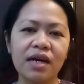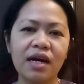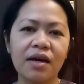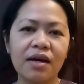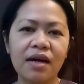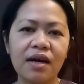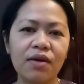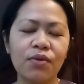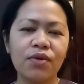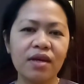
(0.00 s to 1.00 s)
nga,
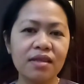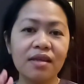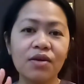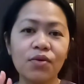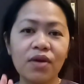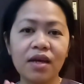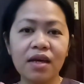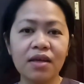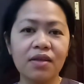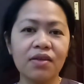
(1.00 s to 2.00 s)
uulitin ko
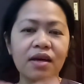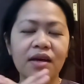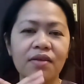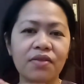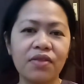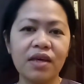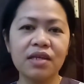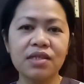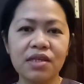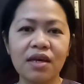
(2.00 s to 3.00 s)
ulit,
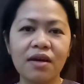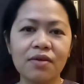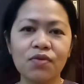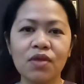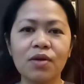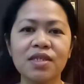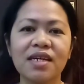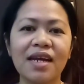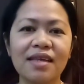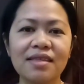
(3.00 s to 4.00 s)
this year
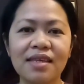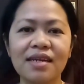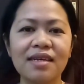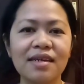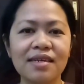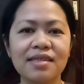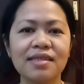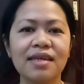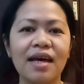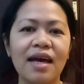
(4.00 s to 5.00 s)
2019
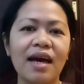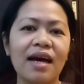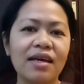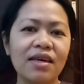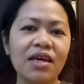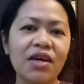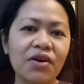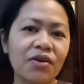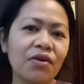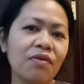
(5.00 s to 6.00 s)
is a
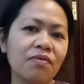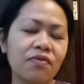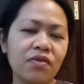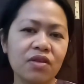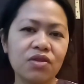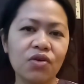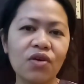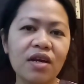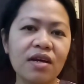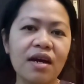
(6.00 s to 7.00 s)
year of
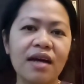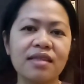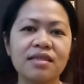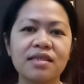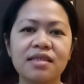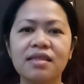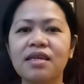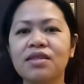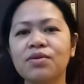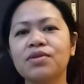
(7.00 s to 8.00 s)
tolerance
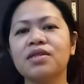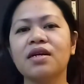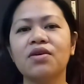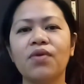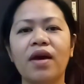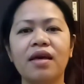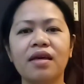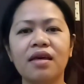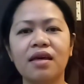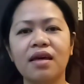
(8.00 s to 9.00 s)
dito sa
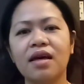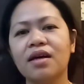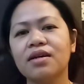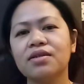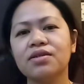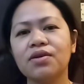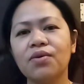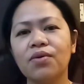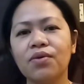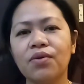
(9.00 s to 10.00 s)
UAE.
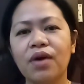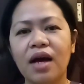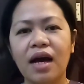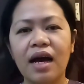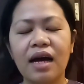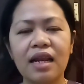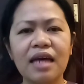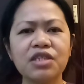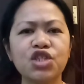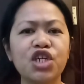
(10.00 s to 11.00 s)
So
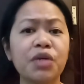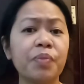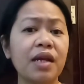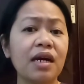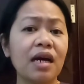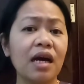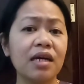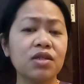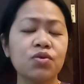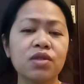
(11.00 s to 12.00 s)
last year pala,
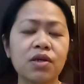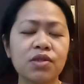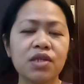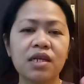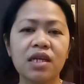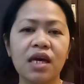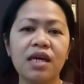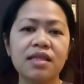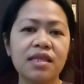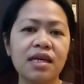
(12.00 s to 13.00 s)
guys, 2018
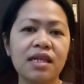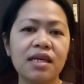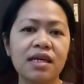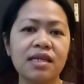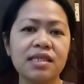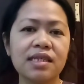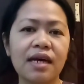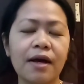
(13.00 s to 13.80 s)
is